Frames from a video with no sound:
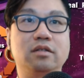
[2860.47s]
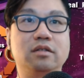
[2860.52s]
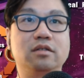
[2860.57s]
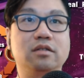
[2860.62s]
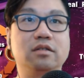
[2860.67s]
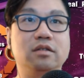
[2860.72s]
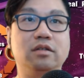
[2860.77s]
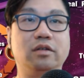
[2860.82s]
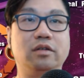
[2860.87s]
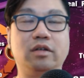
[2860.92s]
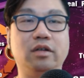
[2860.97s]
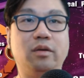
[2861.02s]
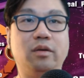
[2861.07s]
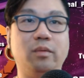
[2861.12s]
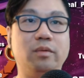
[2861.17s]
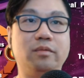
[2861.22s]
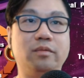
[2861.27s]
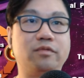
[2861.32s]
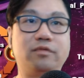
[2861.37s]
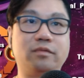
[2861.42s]
You
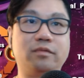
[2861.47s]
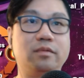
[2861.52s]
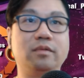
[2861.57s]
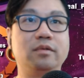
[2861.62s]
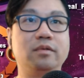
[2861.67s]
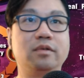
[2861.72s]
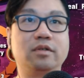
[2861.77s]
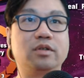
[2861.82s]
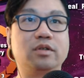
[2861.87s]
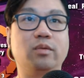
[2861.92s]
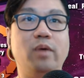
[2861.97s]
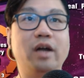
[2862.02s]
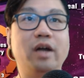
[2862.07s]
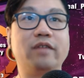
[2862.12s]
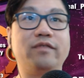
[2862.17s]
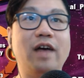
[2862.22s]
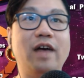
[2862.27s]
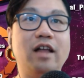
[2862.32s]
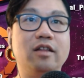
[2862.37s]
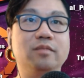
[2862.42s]
want to
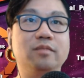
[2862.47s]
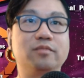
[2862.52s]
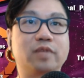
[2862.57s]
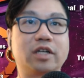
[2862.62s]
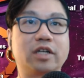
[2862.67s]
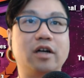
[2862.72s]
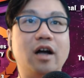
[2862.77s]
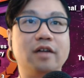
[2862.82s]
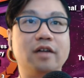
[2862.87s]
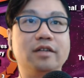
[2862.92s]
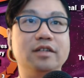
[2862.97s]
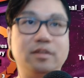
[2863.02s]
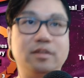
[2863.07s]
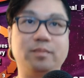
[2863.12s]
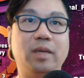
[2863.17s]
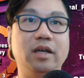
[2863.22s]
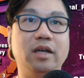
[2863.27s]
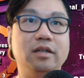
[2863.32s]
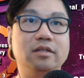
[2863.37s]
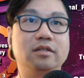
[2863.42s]
follow him regardless,
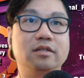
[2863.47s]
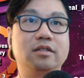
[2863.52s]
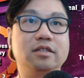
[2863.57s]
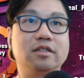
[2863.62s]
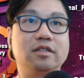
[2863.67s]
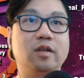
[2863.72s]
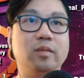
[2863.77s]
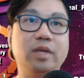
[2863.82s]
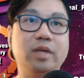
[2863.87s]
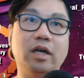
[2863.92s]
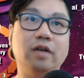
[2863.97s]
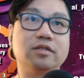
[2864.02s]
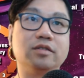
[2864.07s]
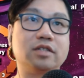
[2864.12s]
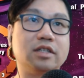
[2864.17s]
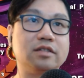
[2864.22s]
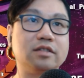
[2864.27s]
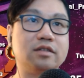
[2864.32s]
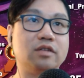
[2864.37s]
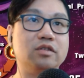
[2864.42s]
but he's gonna be
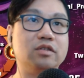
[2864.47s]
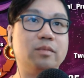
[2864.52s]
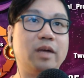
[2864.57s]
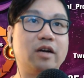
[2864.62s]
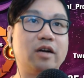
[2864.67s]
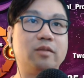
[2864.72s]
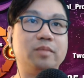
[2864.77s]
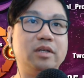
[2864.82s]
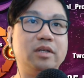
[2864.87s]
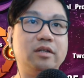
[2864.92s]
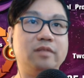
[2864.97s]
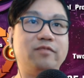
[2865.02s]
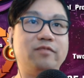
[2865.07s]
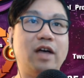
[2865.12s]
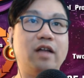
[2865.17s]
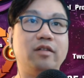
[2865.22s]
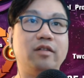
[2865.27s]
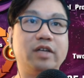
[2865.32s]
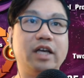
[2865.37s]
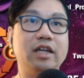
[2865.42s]
hosting, so you better be
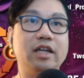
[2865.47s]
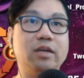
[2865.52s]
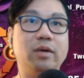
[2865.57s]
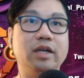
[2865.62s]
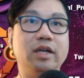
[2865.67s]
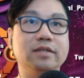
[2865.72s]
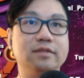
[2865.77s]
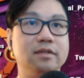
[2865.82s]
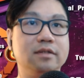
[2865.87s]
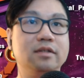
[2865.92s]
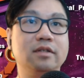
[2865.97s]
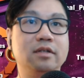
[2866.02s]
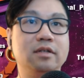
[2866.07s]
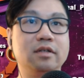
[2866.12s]
following anyways.